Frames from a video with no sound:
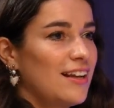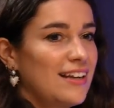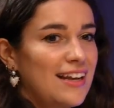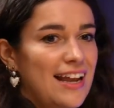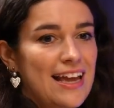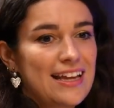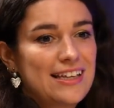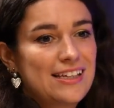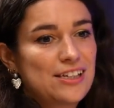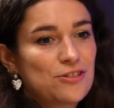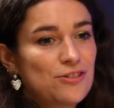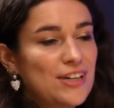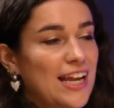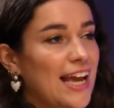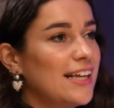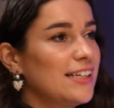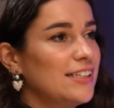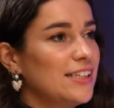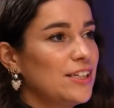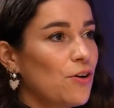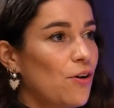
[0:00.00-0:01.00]
like
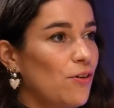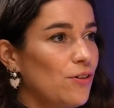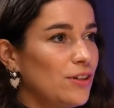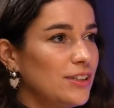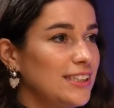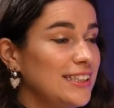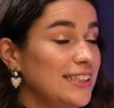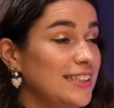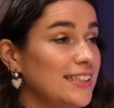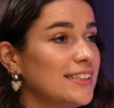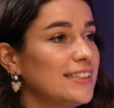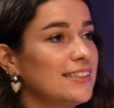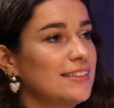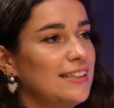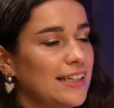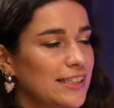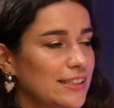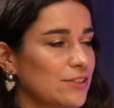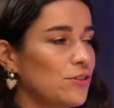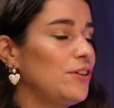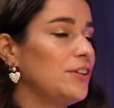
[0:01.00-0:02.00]
creating all these,
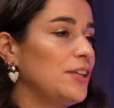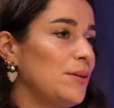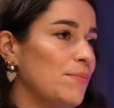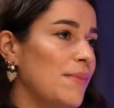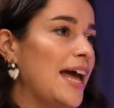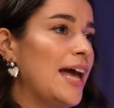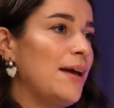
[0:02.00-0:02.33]
let's call them